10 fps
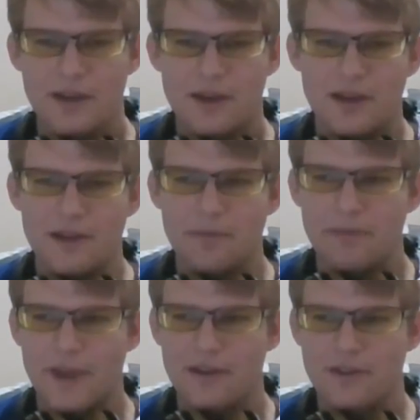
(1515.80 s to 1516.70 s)

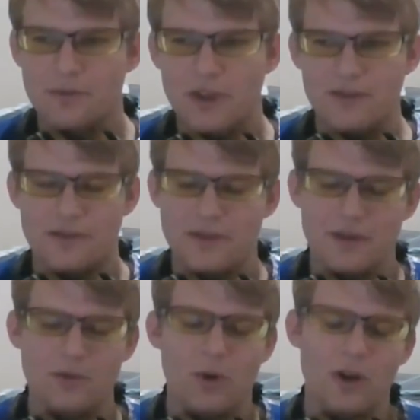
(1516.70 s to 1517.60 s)
That is because of the
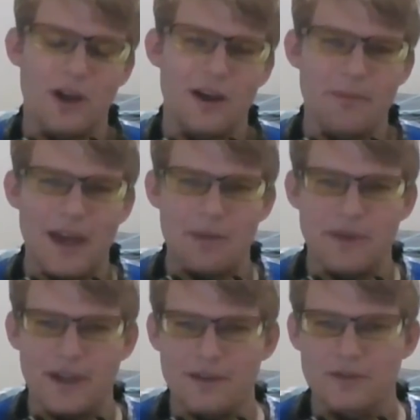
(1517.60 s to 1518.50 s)
Qualcomm
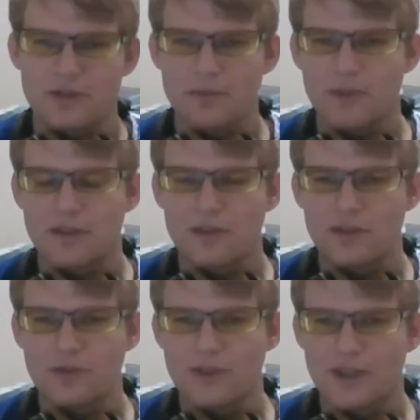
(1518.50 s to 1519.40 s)
aptX chip that they're
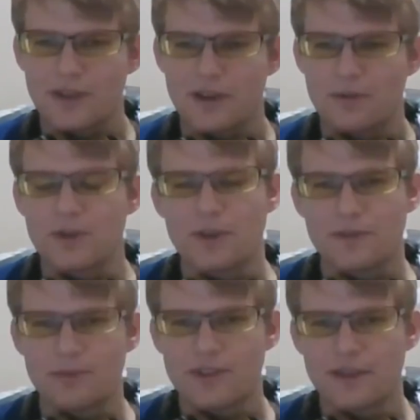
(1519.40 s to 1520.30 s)
using in there, which gives
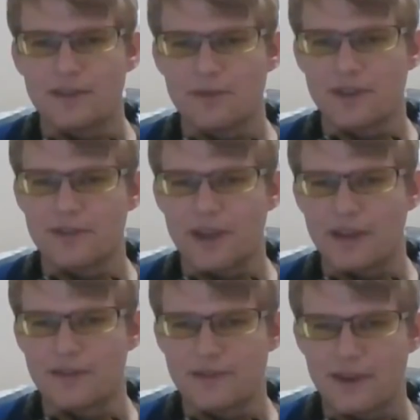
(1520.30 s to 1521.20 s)
them 60
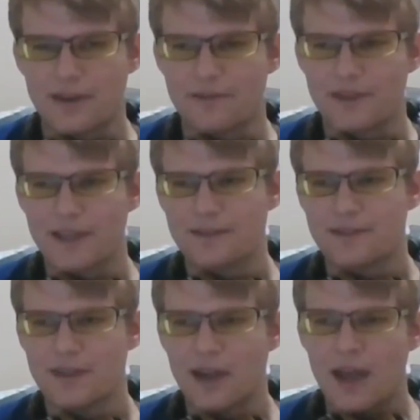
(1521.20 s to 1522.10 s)
milliseconds of
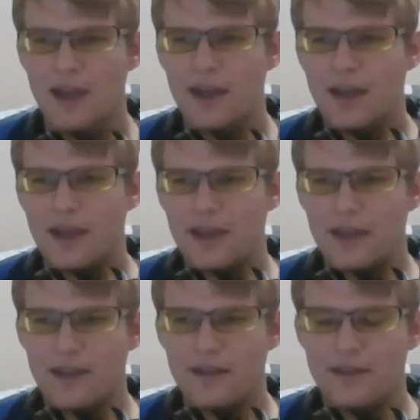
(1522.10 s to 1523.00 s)
latency.
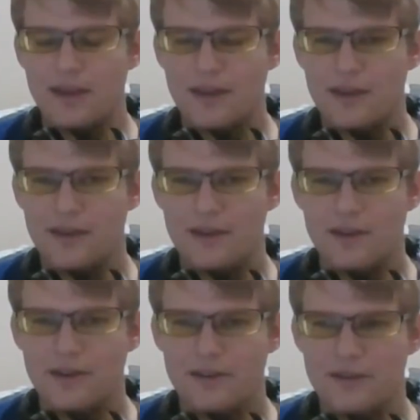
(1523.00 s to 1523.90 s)
They
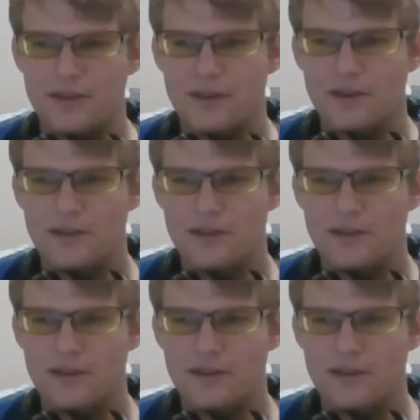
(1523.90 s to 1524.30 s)
are